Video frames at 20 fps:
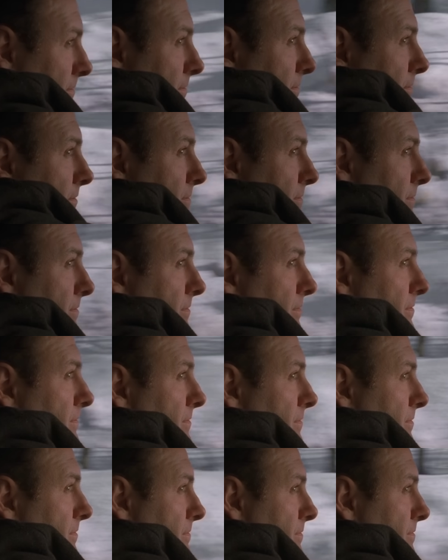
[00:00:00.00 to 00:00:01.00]
then flies
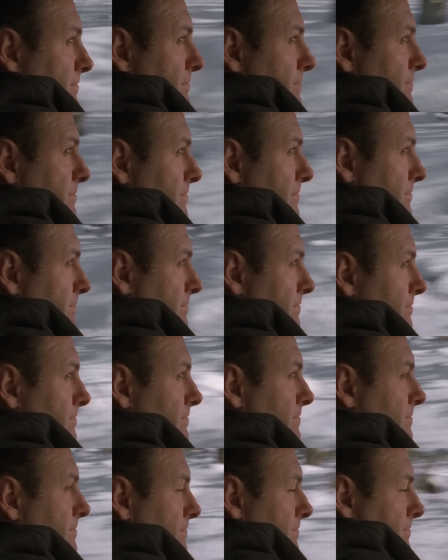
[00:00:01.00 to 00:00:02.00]
away into the Pine
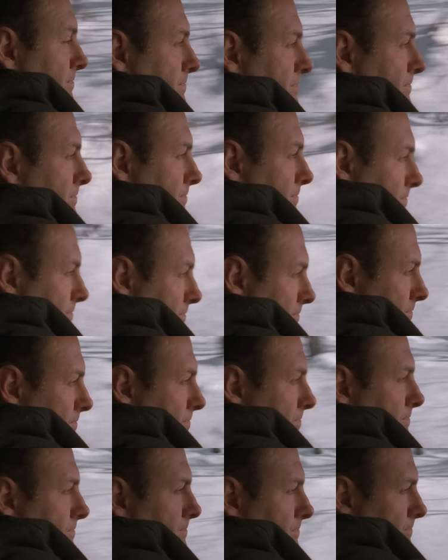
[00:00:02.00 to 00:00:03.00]
Barrens. So, flash
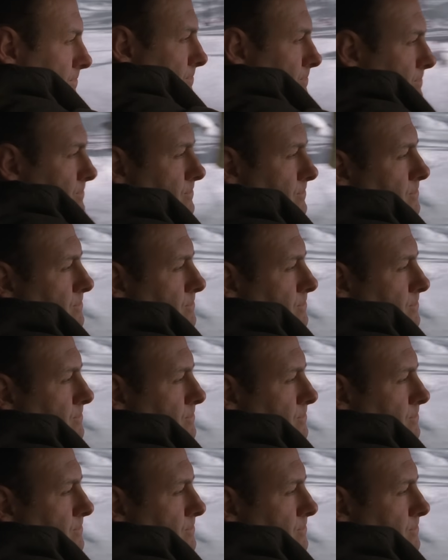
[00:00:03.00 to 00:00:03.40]
forward to